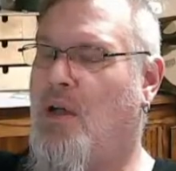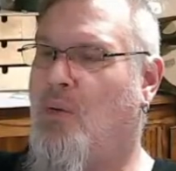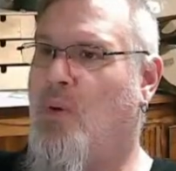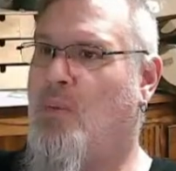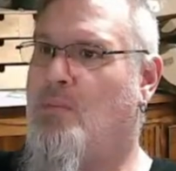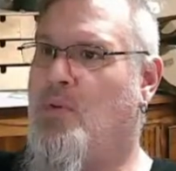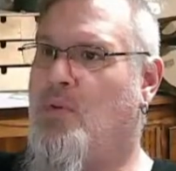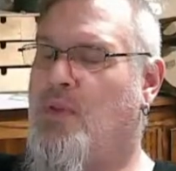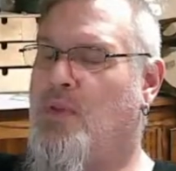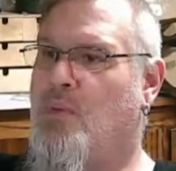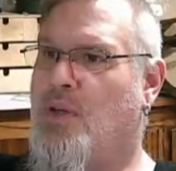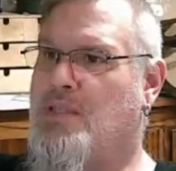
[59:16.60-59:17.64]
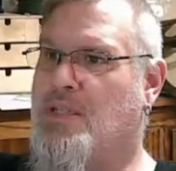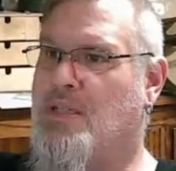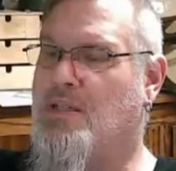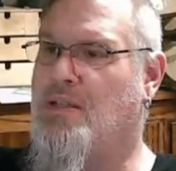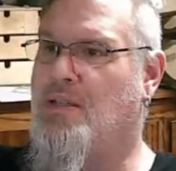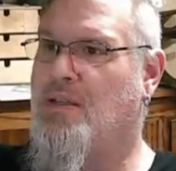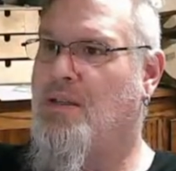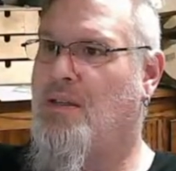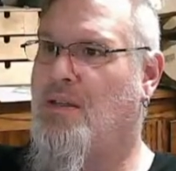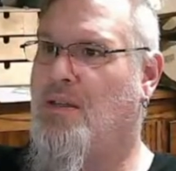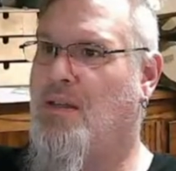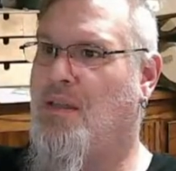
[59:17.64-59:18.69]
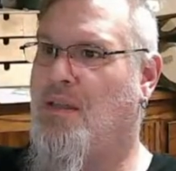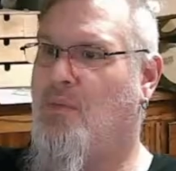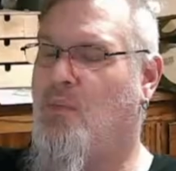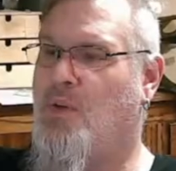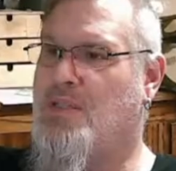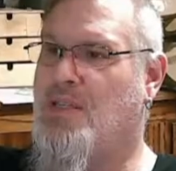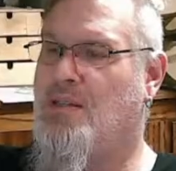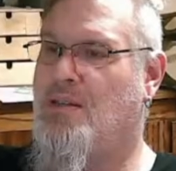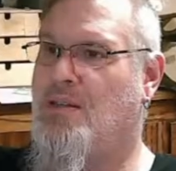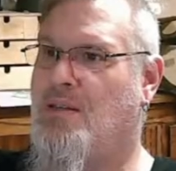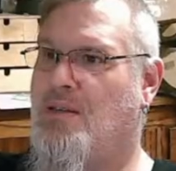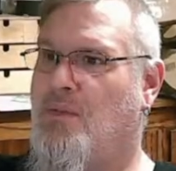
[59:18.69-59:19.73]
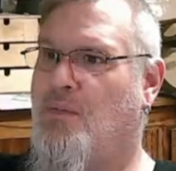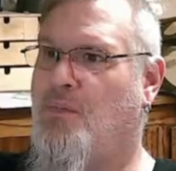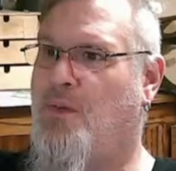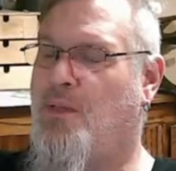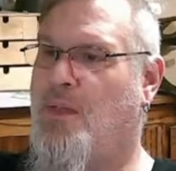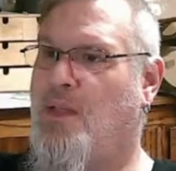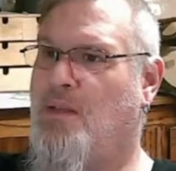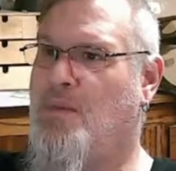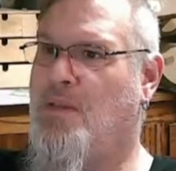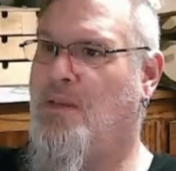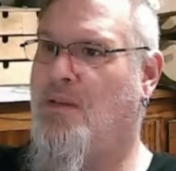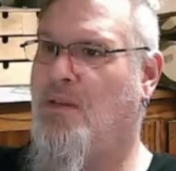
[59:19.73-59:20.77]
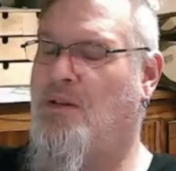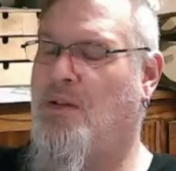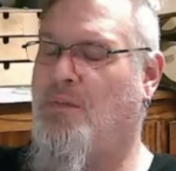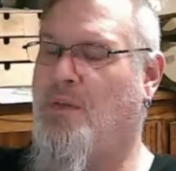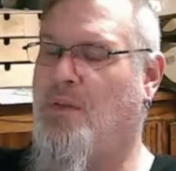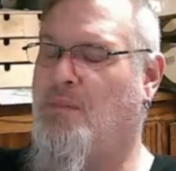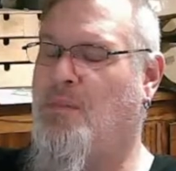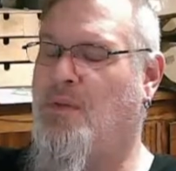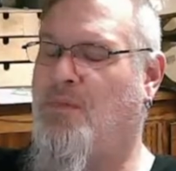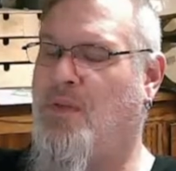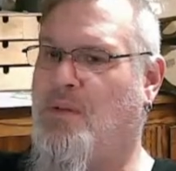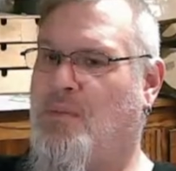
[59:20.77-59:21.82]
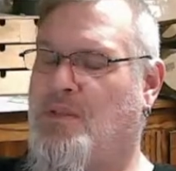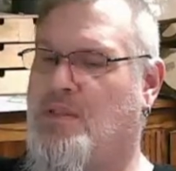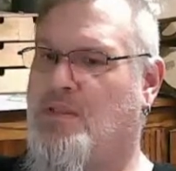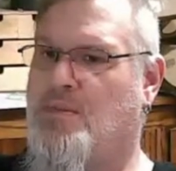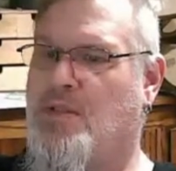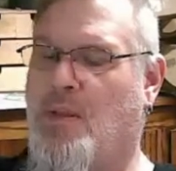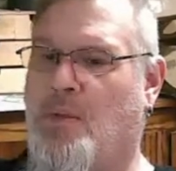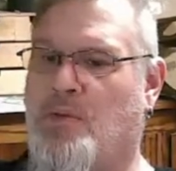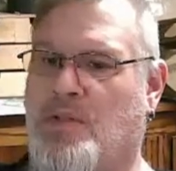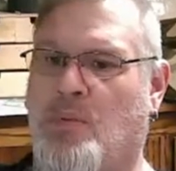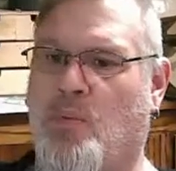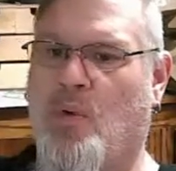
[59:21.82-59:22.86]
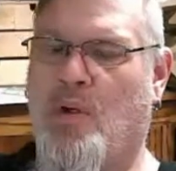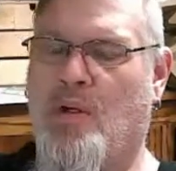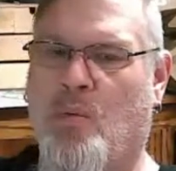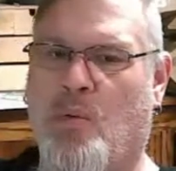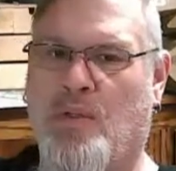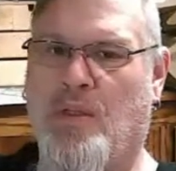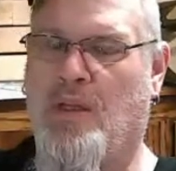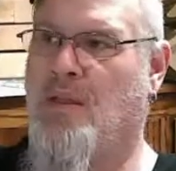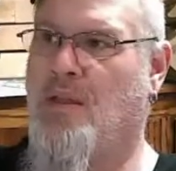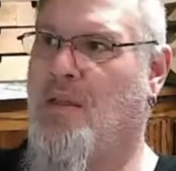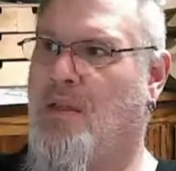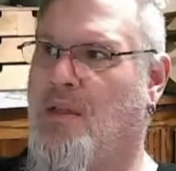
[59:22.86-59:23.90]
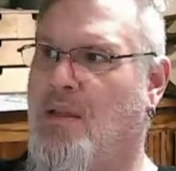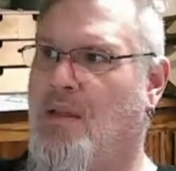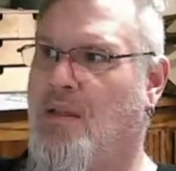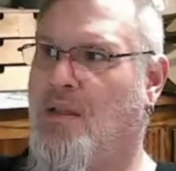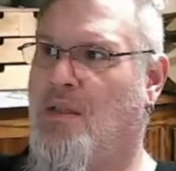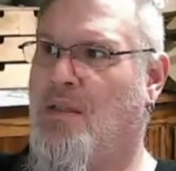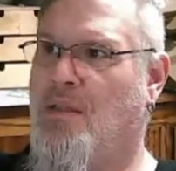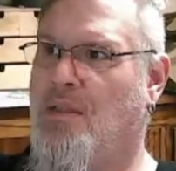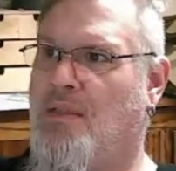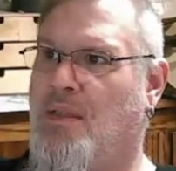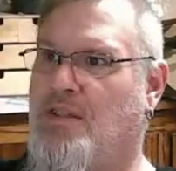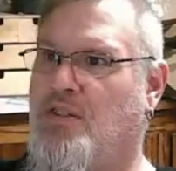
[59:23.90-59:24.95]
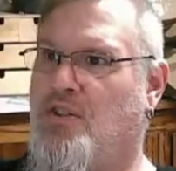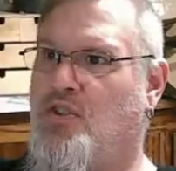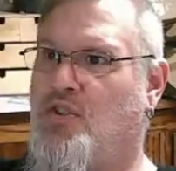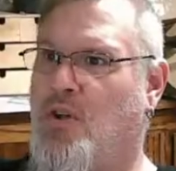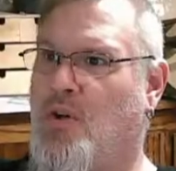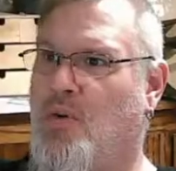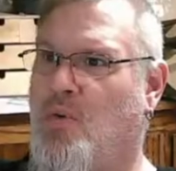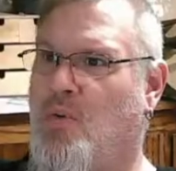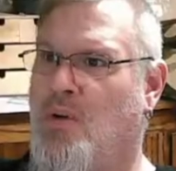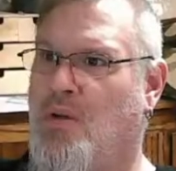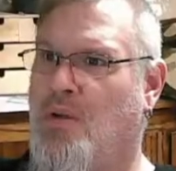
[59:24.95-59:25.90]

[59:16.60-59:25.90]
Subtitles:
what movie was it? Was it Fifth Element? Or not Fifth Element, excuse me, the 13th Warrior, where they show